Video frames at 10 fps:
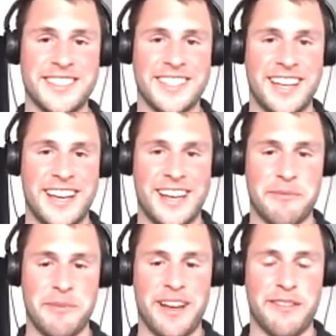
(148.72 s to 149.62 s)

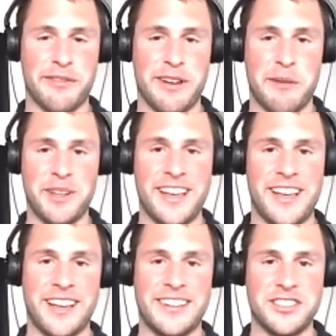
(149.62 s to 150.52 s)
I have family
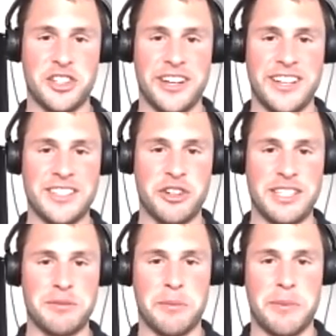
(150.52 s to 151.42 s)
there, and it's
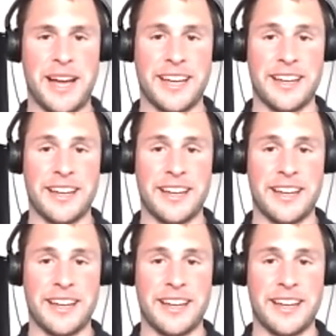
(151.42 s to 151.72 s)
great to be back.